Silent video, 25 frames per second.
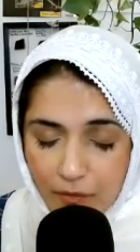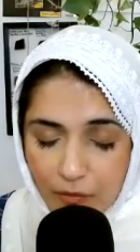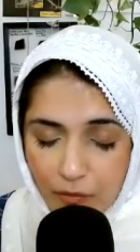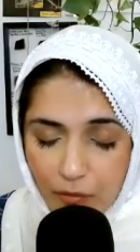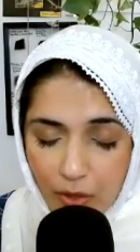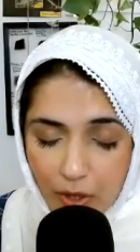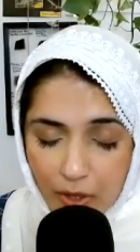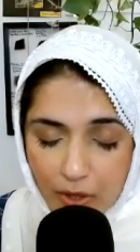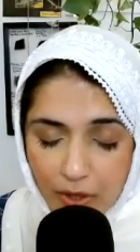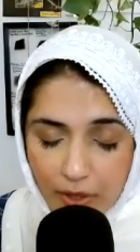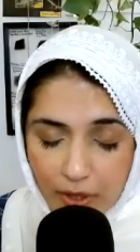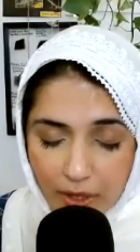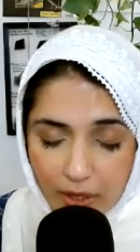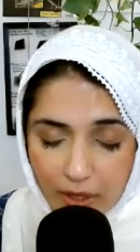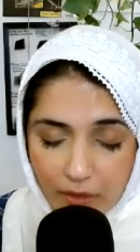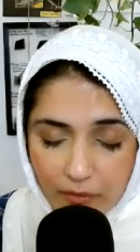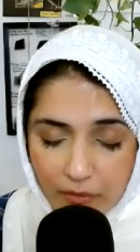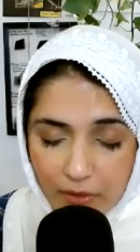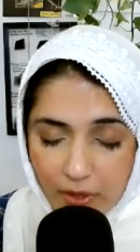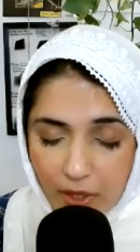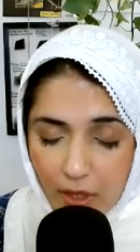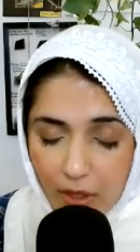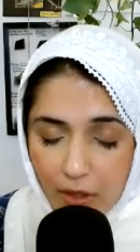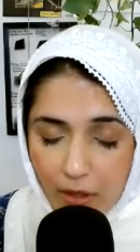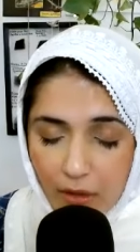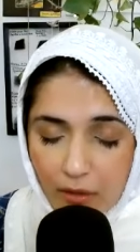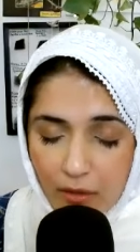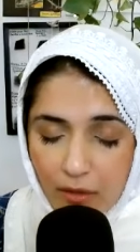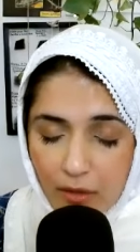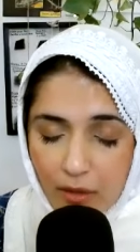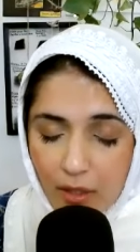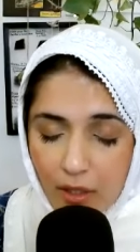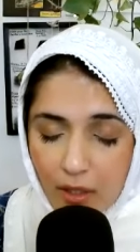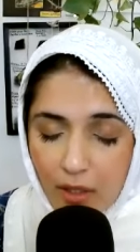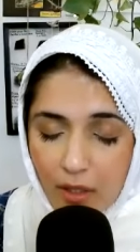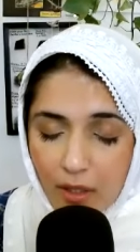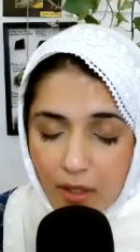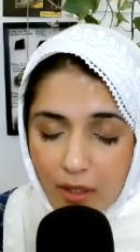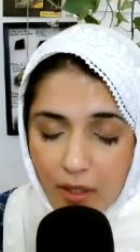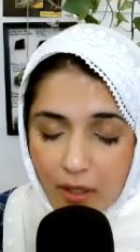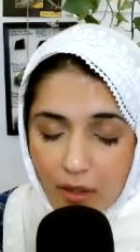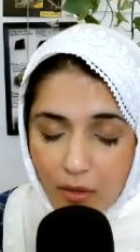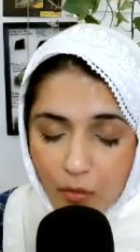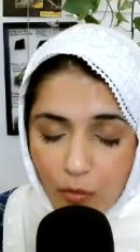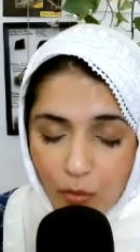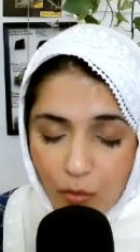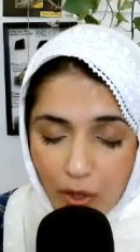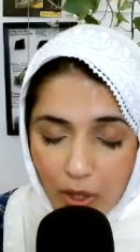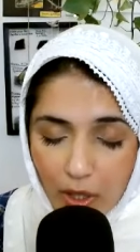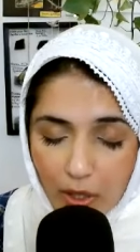One day we are
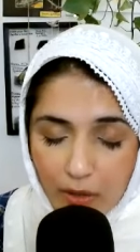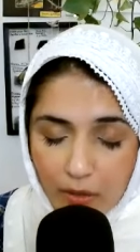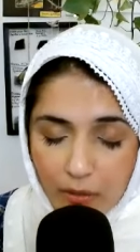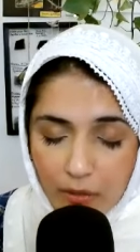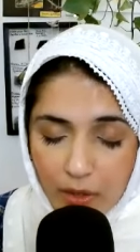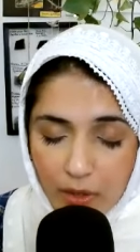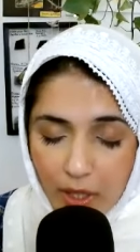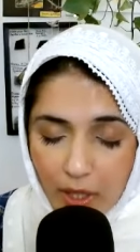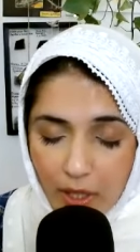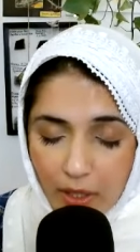one,